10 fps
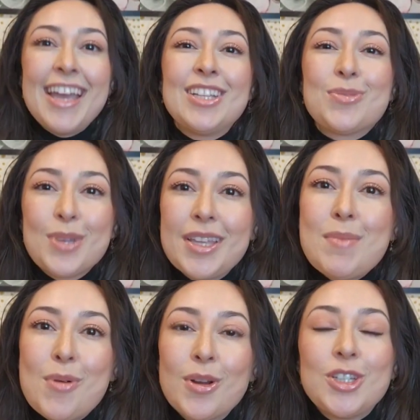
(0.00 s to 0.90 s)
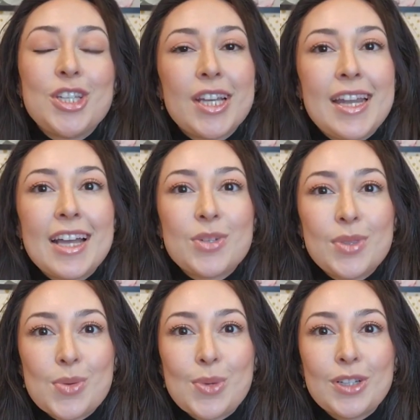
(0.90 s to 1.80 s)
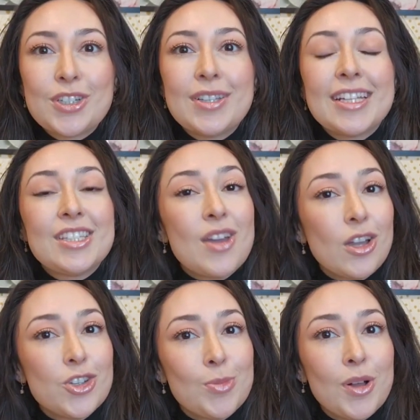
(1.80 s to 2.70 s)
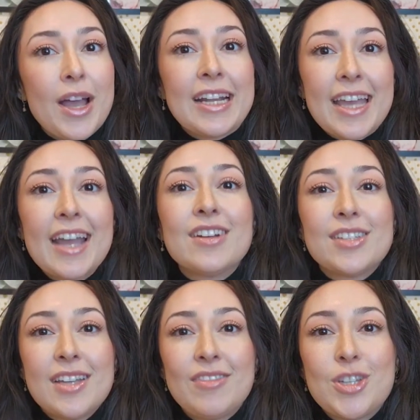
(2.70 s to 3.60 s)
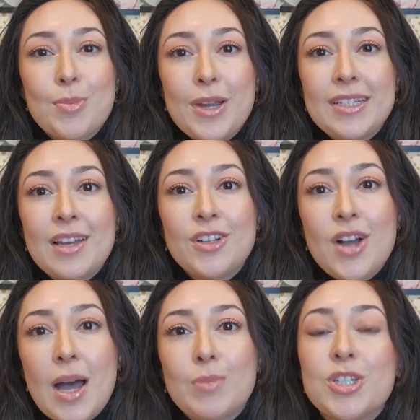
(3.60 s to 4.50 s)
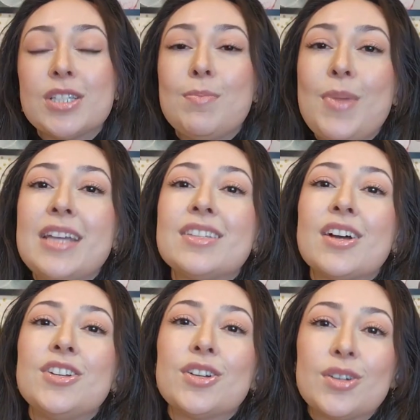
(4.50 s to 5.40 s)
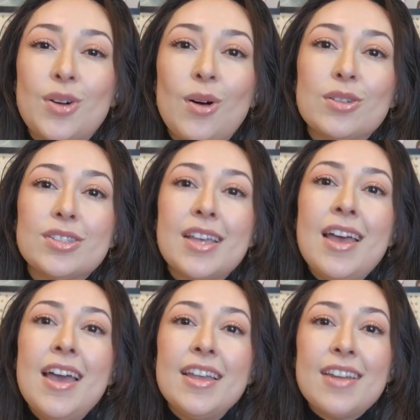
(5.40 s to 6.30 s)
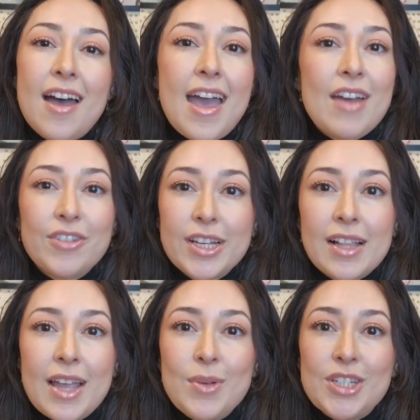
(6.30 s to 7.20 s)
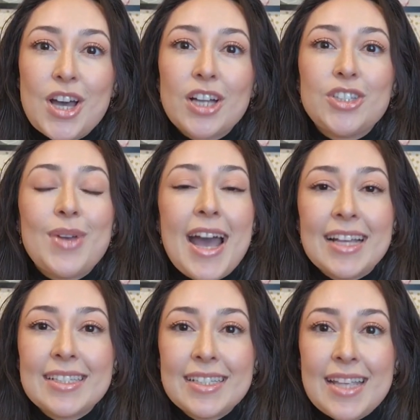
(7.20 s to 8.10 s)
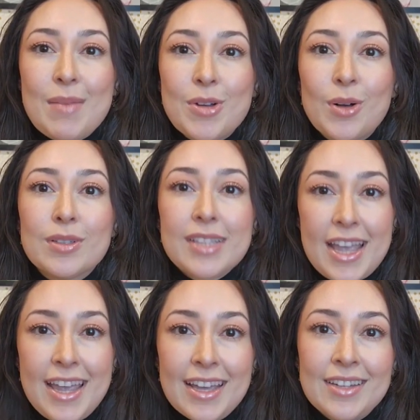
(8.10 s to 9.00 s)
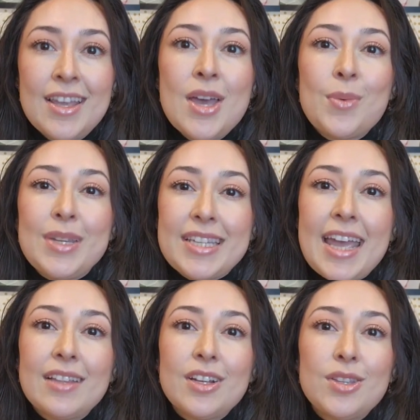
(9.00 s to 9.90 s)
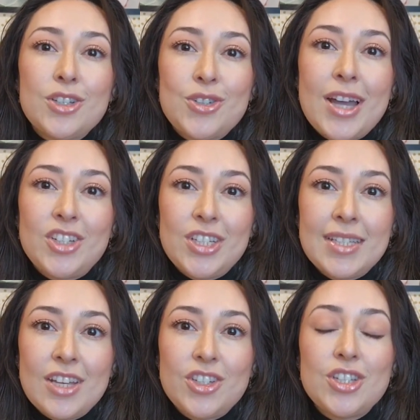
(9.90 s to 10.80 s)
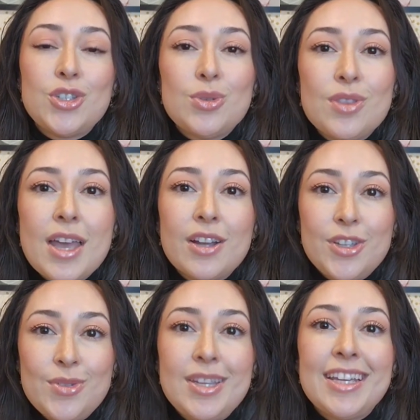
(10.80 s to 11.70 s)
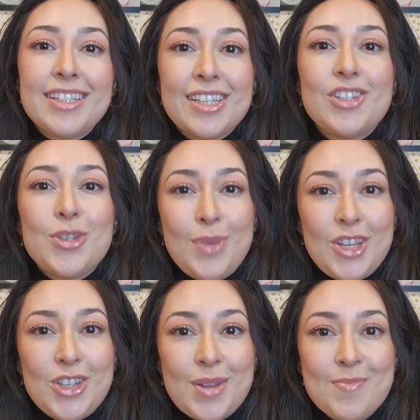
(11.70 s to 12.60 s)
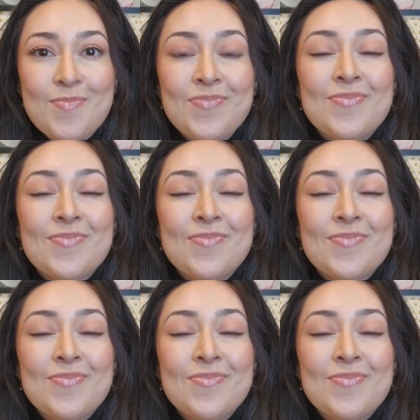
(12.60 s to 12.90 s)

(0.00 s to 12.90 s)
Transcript: It's really important to connect with a realtor that's knowledgeable and cares enough to break down your options based on your goals. Not every client we talk to has the same goals, and we tailor their strategy session to their unique situation.